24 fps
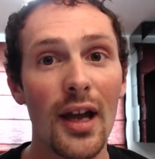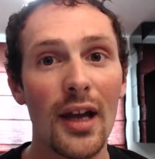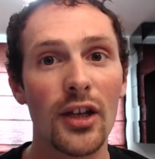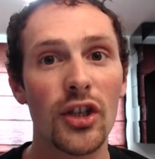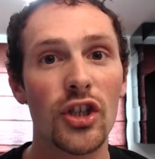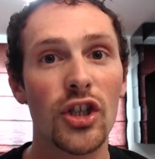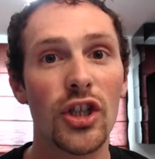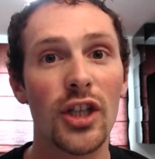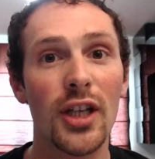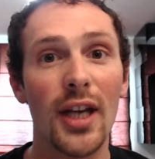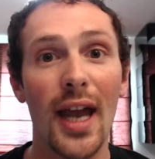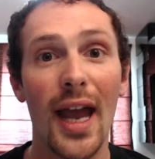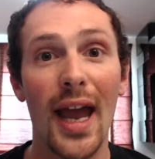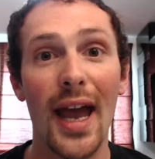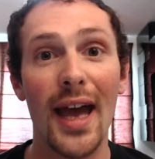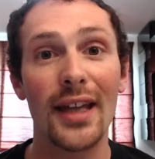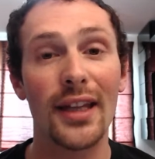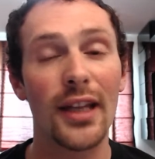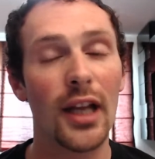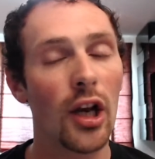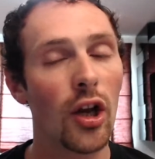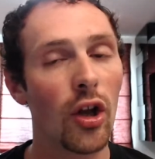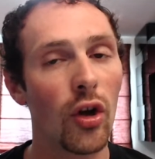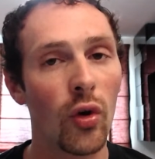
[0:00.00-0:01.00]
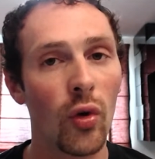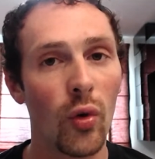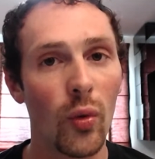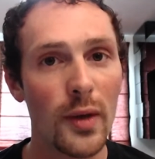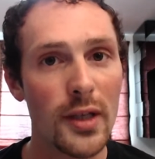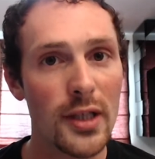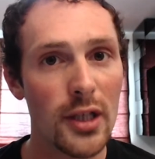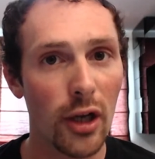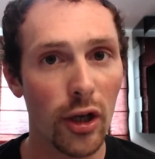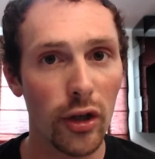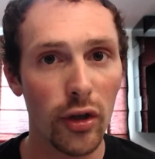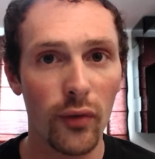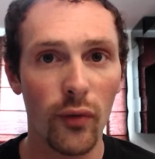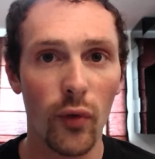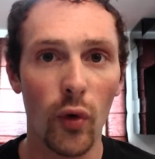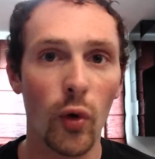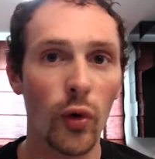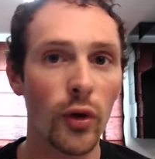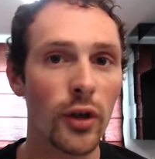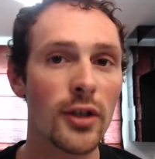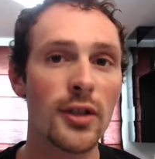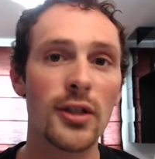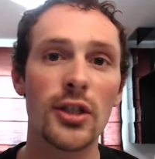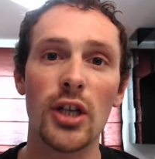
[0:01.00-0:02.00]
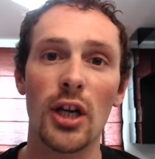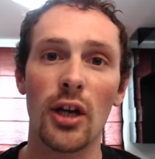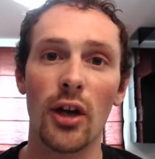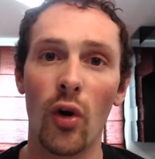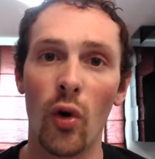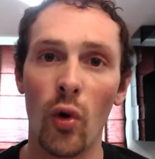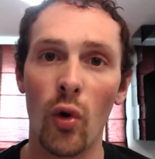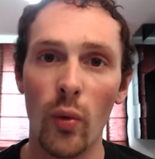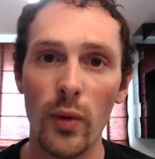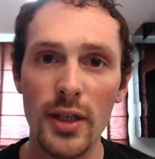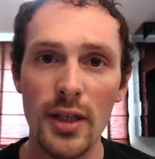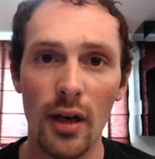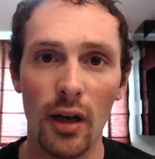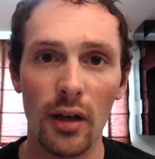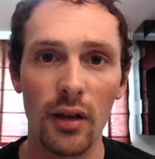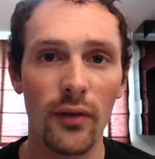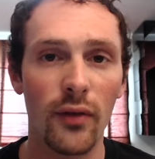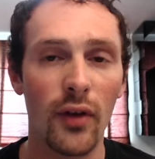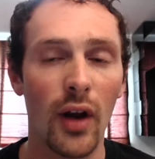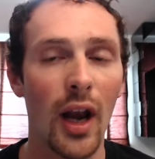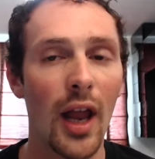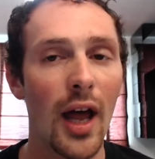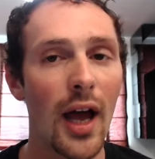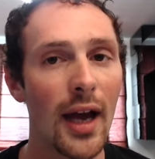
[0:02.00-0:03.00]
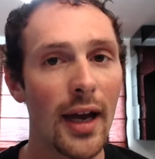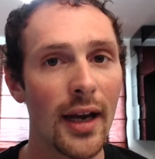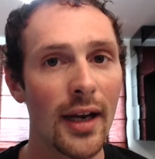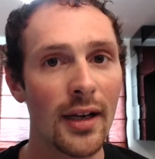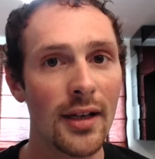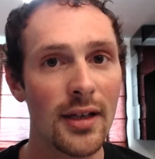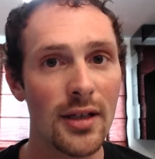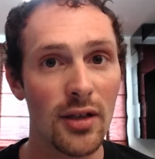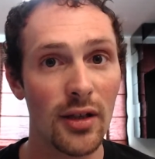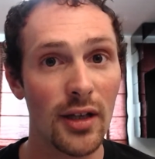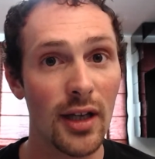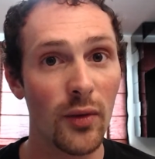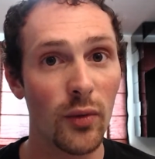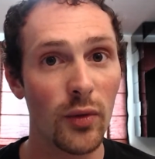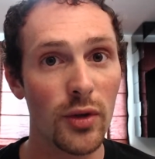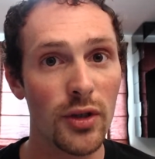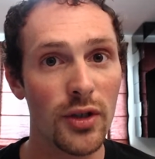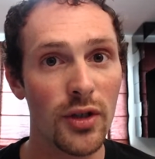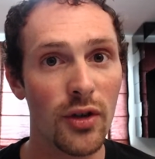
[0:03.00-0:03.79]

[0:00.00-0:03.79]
she had always a lot of orders, she had always a lot of clients, so that was